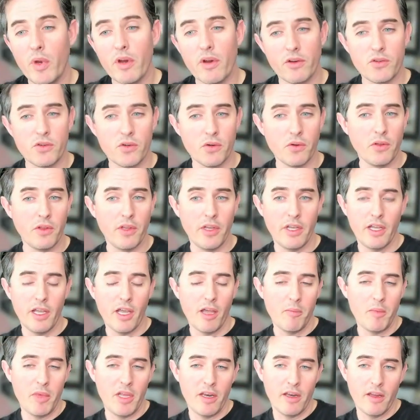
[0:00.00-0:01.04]
are truly,
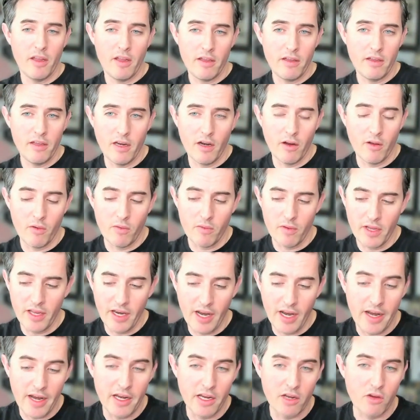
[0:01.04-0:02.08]
I mean, in
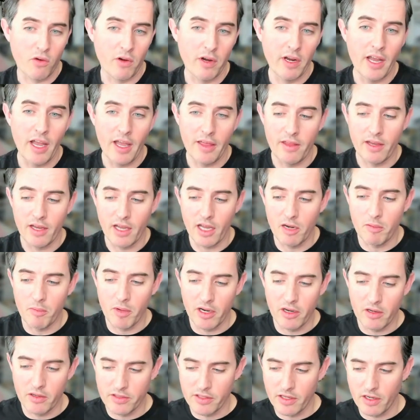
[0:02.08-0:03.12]
any I think
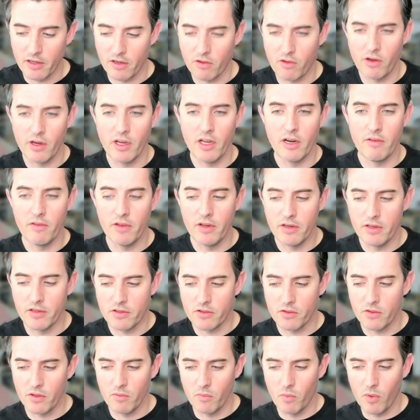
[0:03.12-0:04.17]
anybody who's in a creative
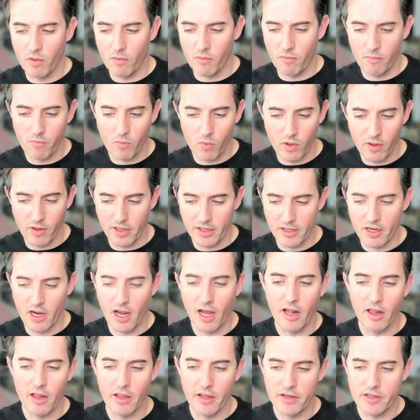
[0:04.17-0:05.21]
industry will
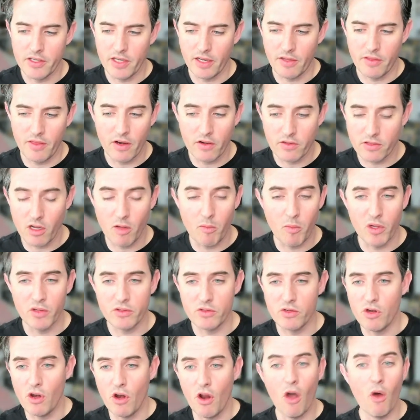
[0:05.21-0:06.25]
acknowledge like there's
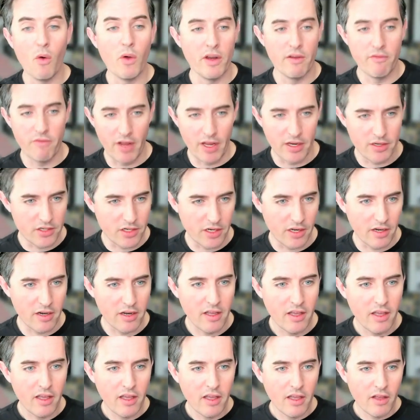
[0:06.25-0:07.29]
almost no invention.
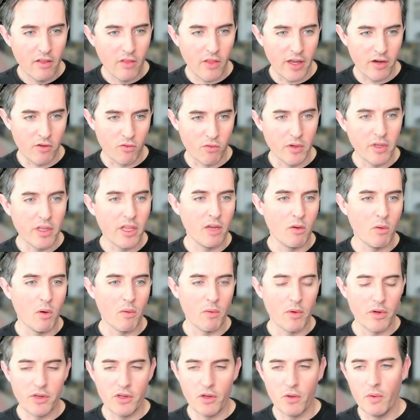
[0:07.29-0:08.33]
Like really what
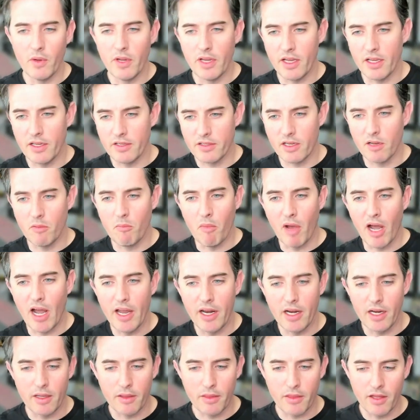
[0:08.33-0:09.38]
we're doing is
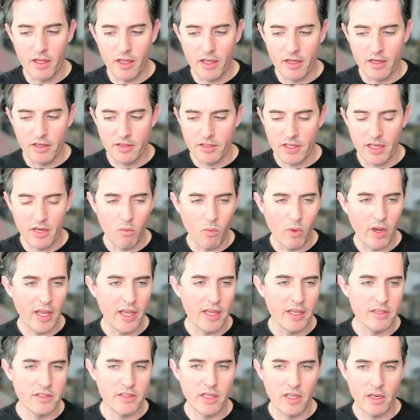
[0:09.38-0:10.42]
combining things in
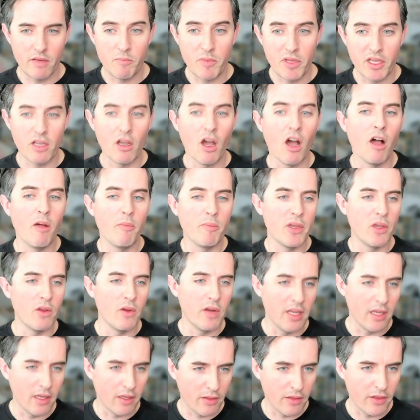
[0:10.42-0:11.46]
ways that become
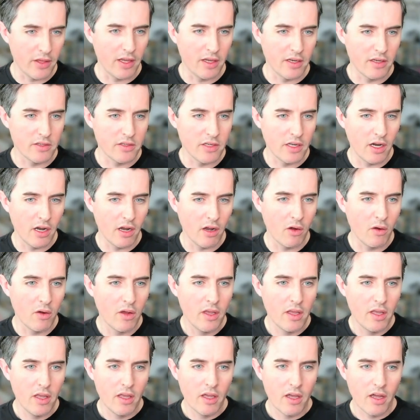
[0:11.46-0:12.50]
unique things,
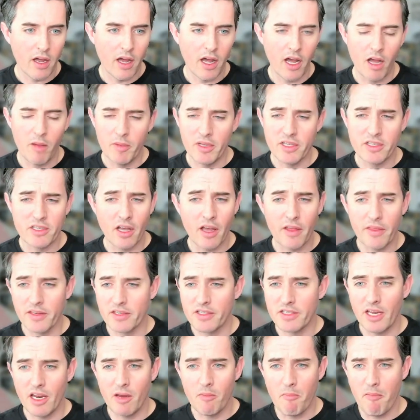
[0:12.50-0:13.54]
it's all the
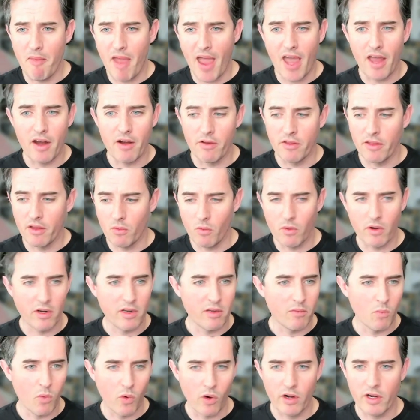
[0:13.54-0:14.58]
same matter that we're
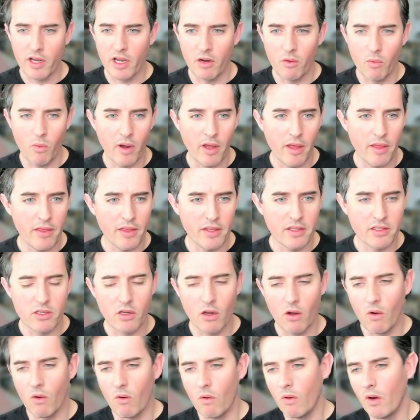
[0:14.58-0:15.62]
working with. And
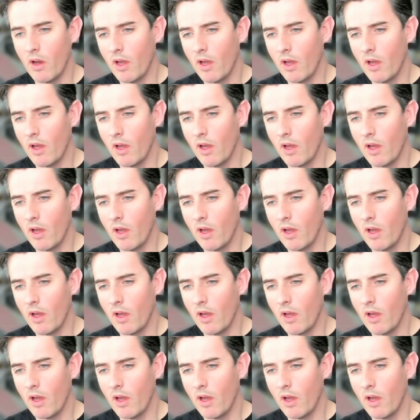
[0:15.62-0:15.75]
so,